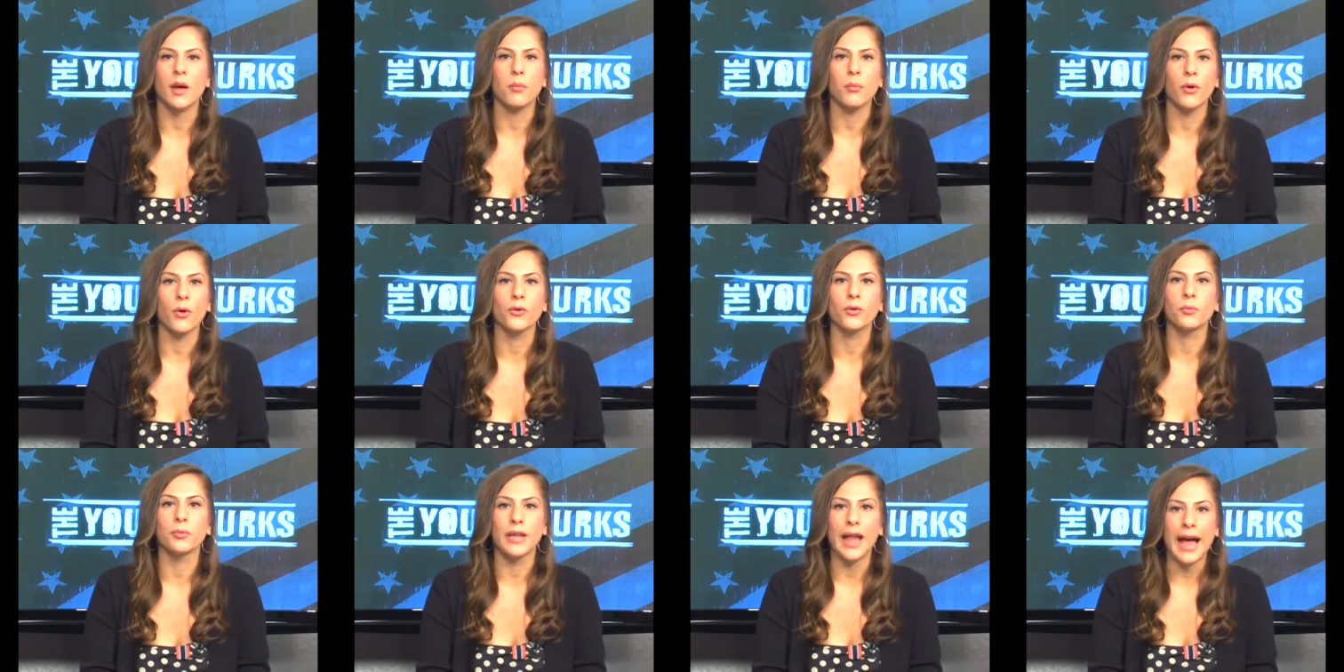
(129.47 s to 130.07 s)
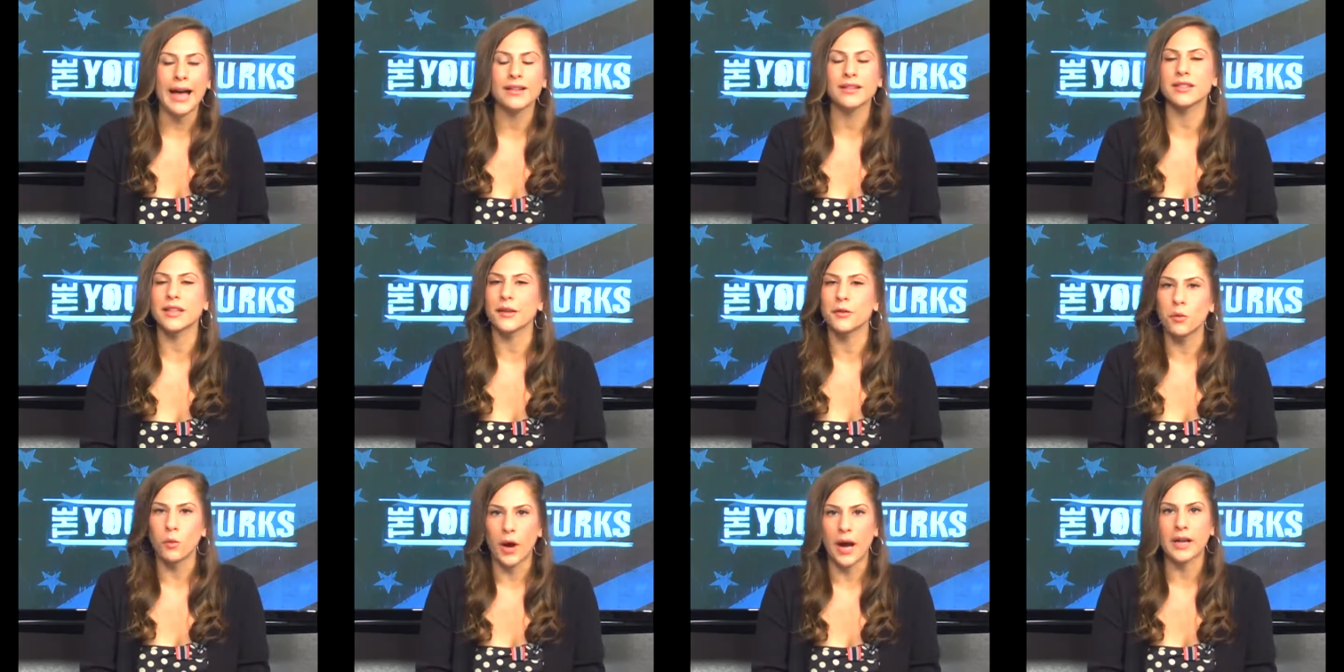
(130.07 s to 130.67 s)
that both blacks
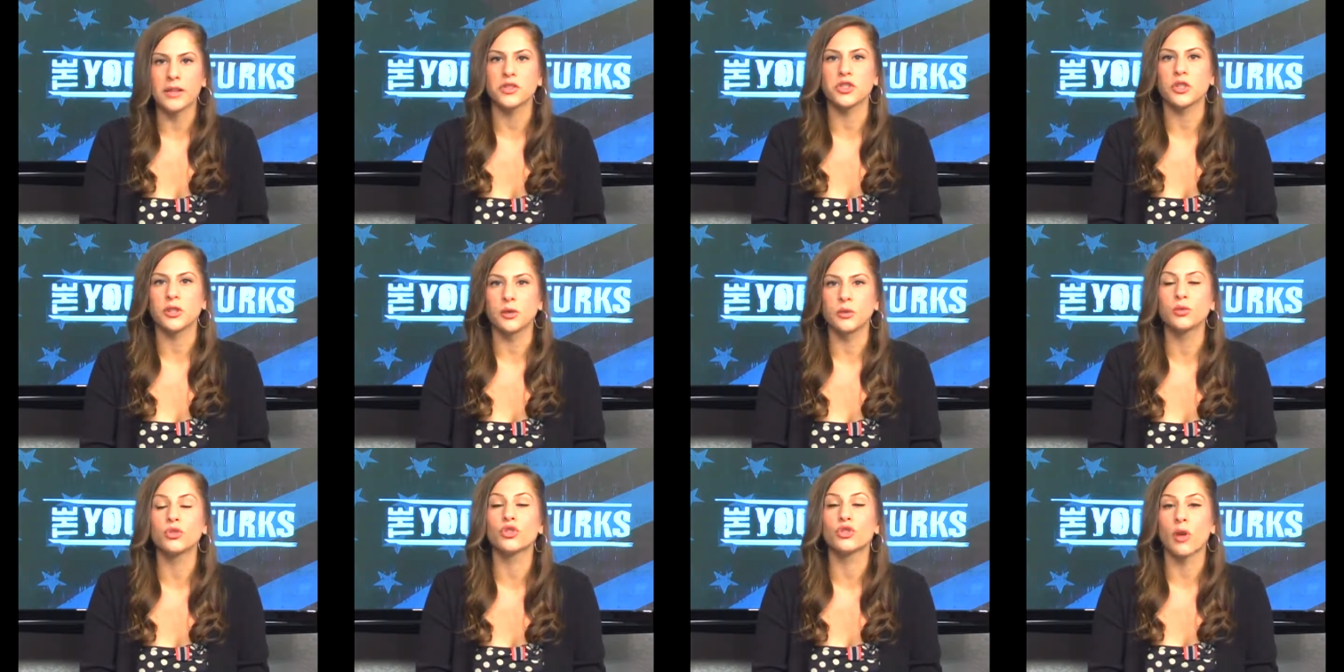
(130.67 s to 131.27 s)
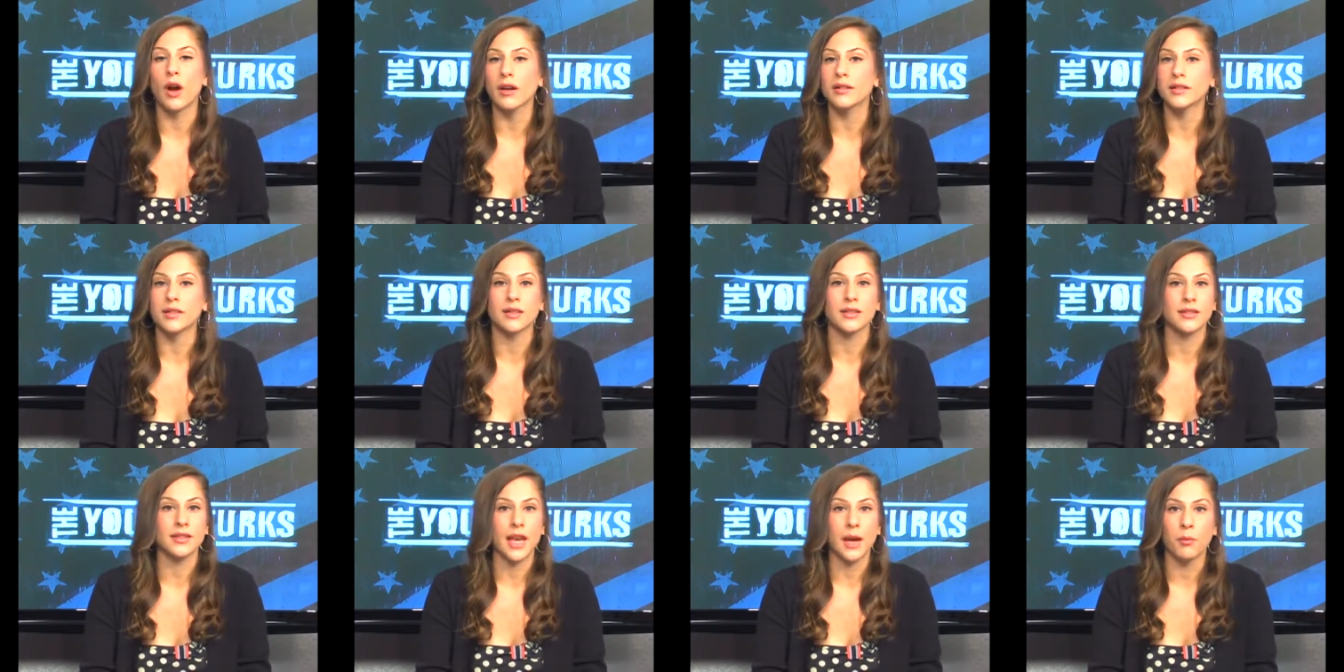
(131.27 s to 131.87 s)
and whites use drugs
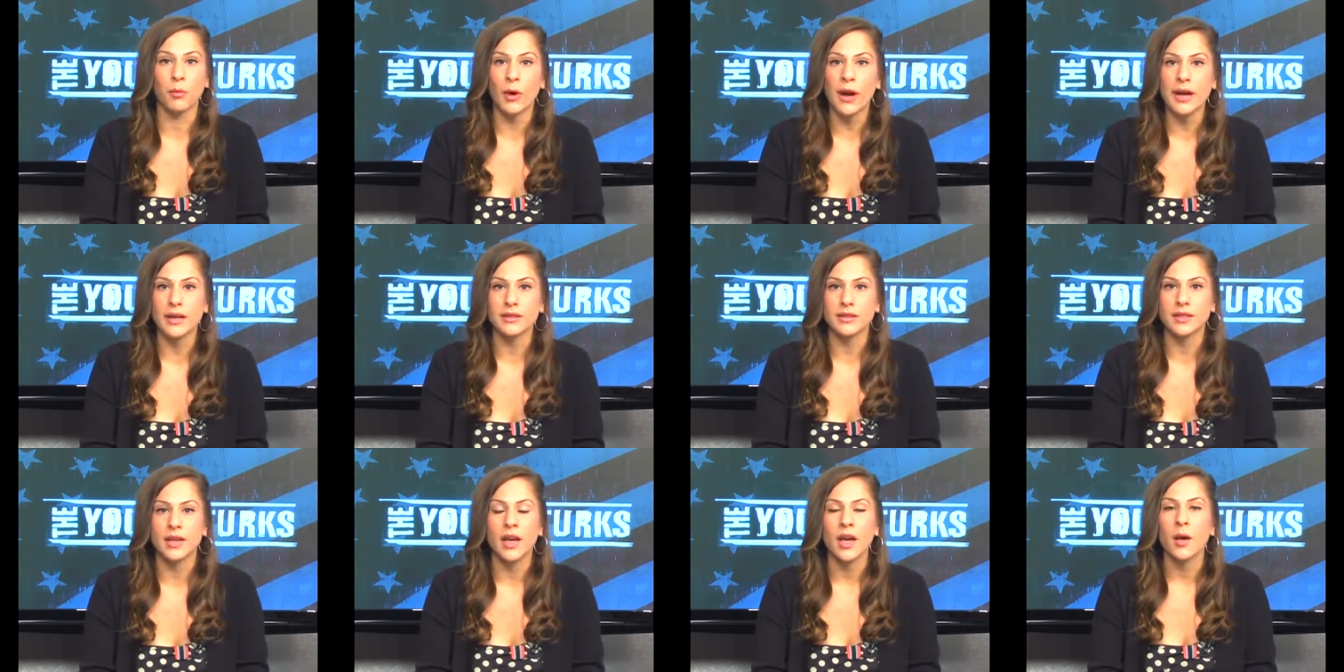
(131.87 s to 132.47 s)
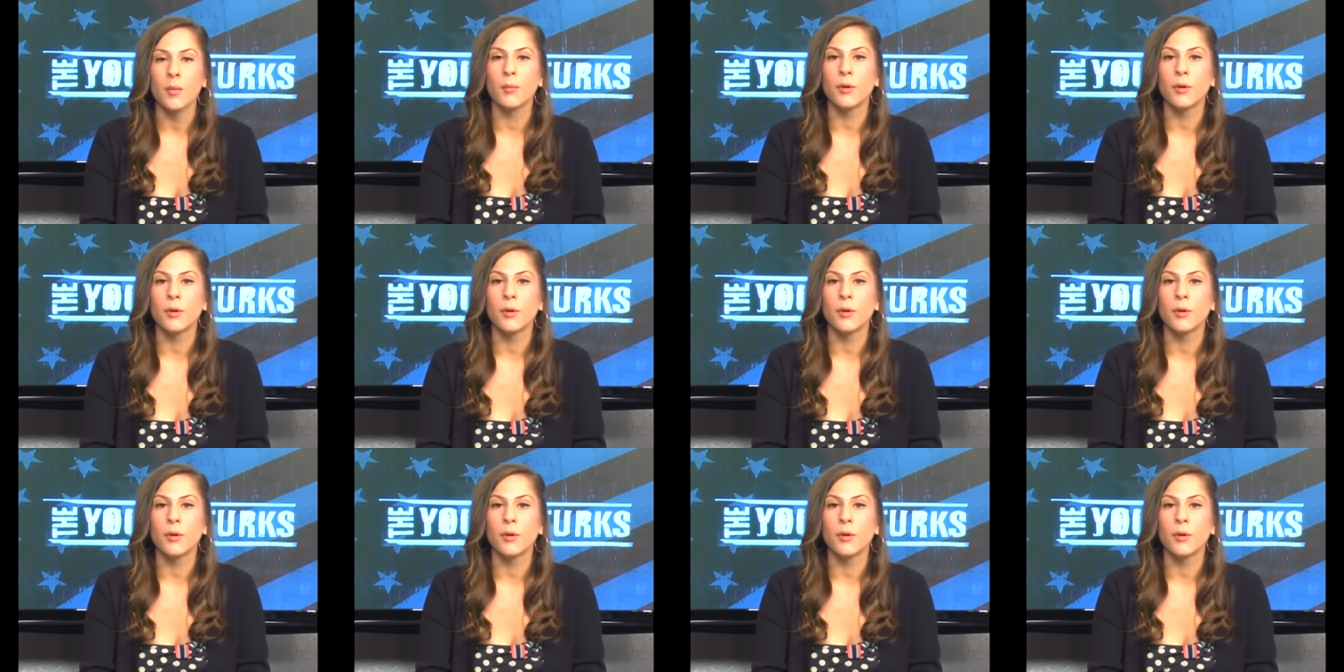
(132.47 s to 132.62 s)
at the same rates.